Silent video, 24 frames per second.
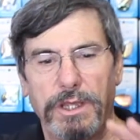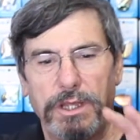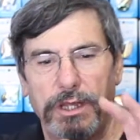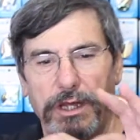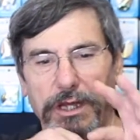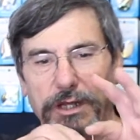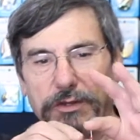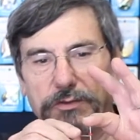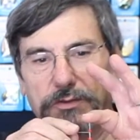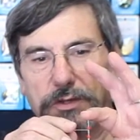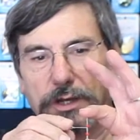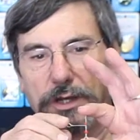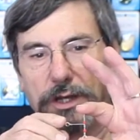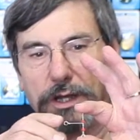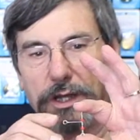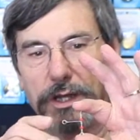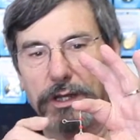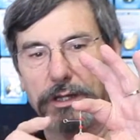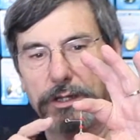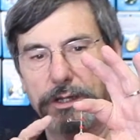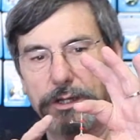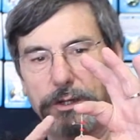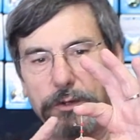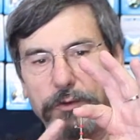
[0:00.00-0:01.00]
It's a
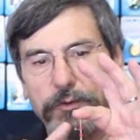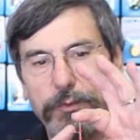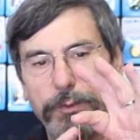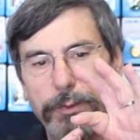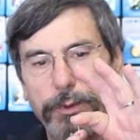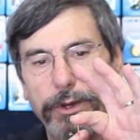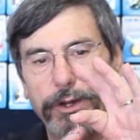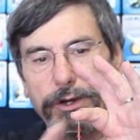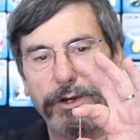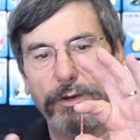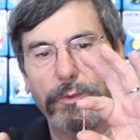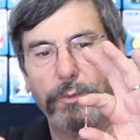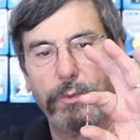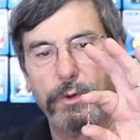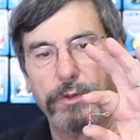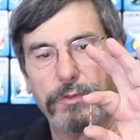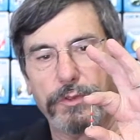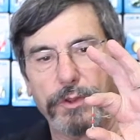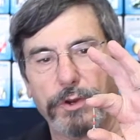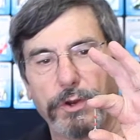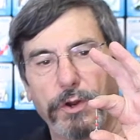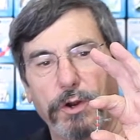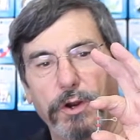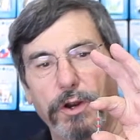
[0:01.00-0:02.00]
little spreader with
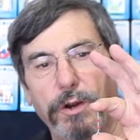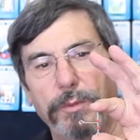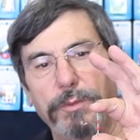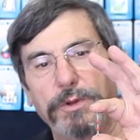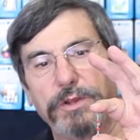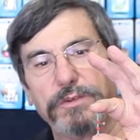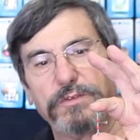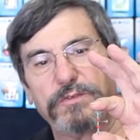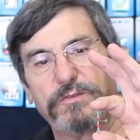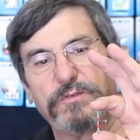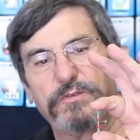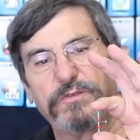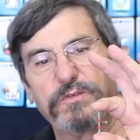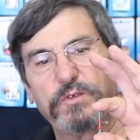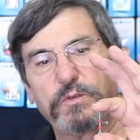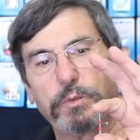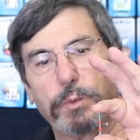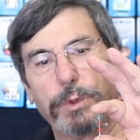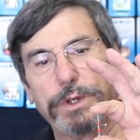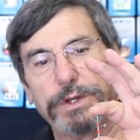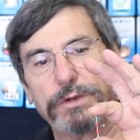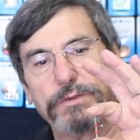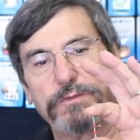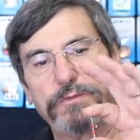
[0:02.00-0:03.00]
an arm that
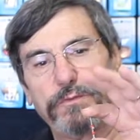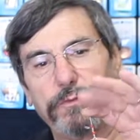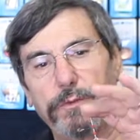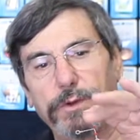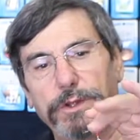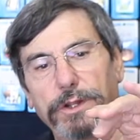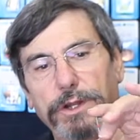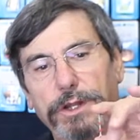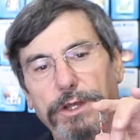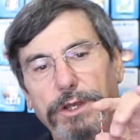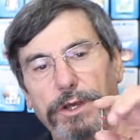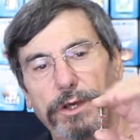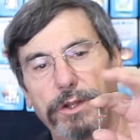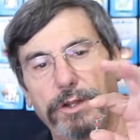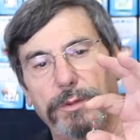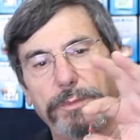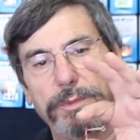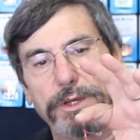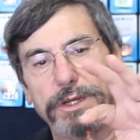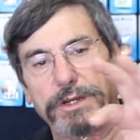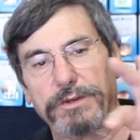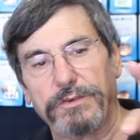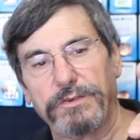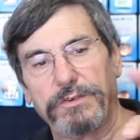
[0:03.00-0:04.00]
swings freely on a
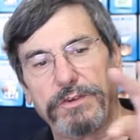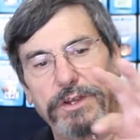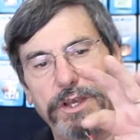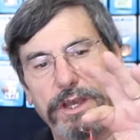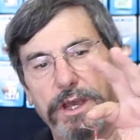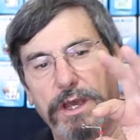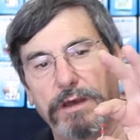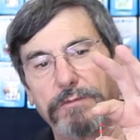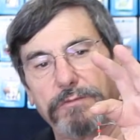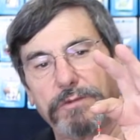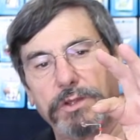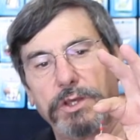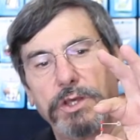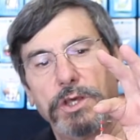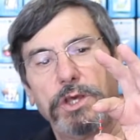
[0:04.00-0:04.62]
main shaft,